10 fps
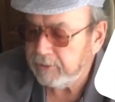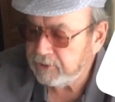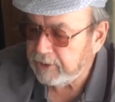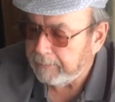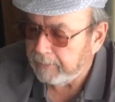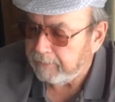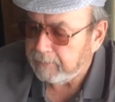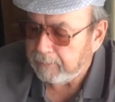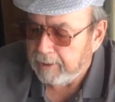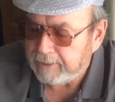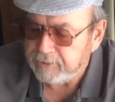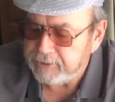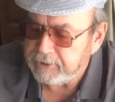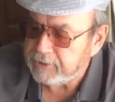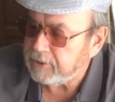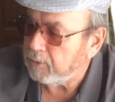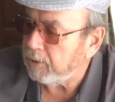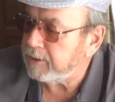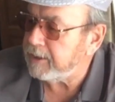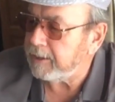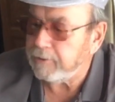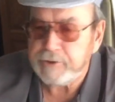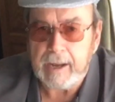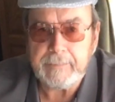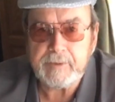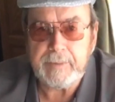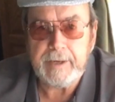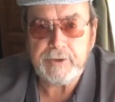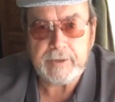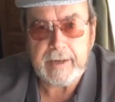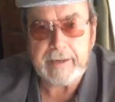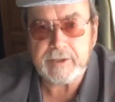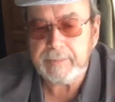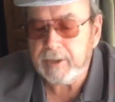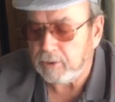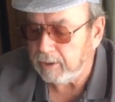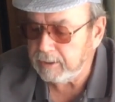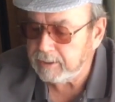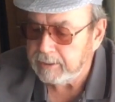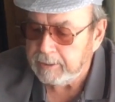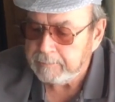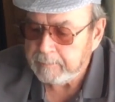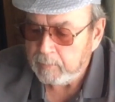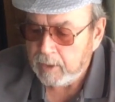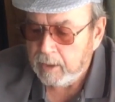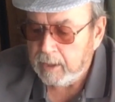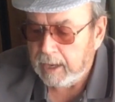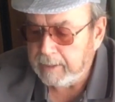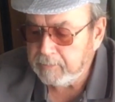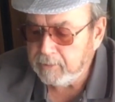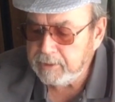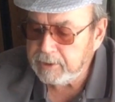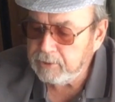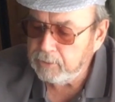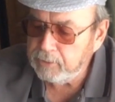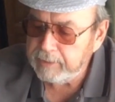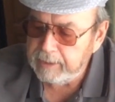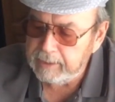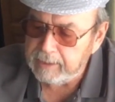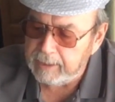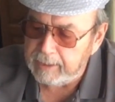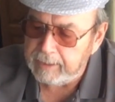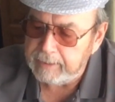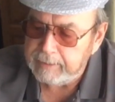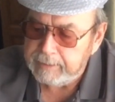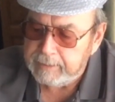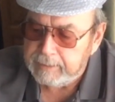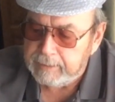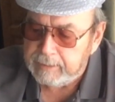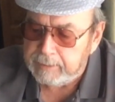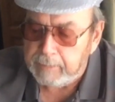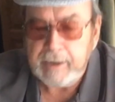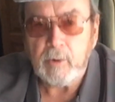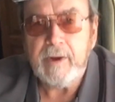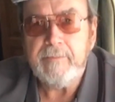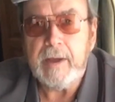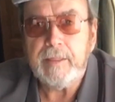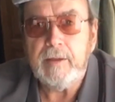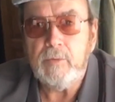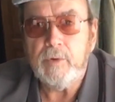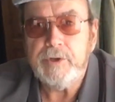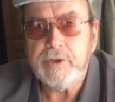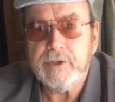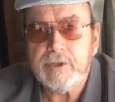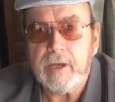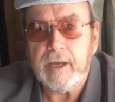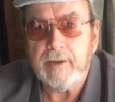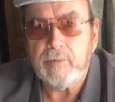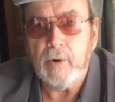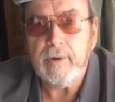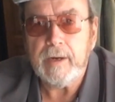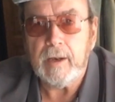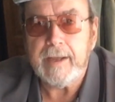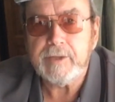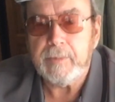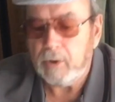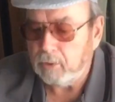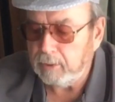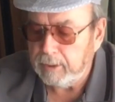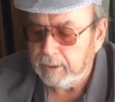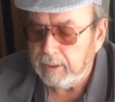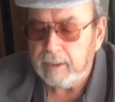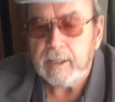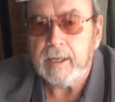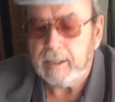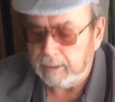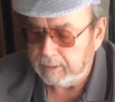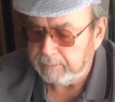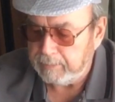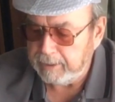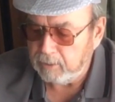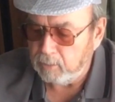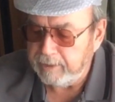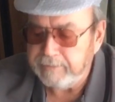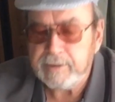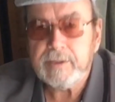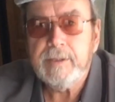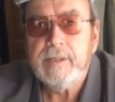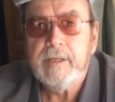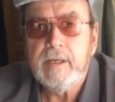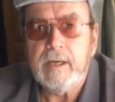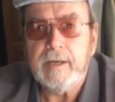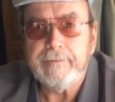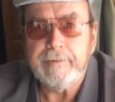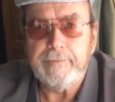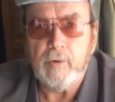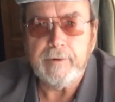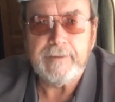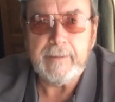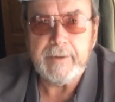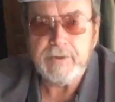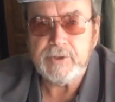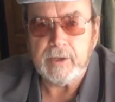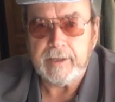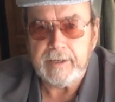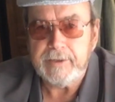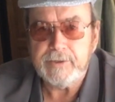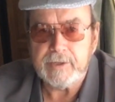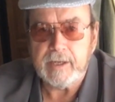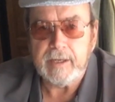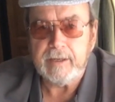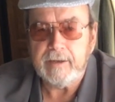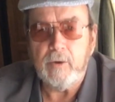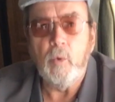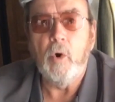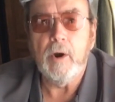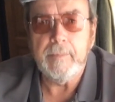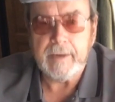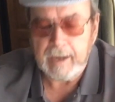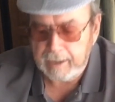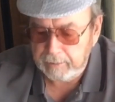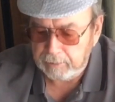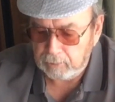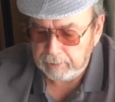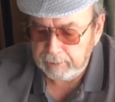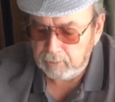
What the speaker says: step of the process is that we're going to take our chopped spinach, and it has to be cooked. I'm going to do the microwave method, which is throw it in a glass bowl, microwave it for 4 to 5 minutes till it is warm and hot thoroughly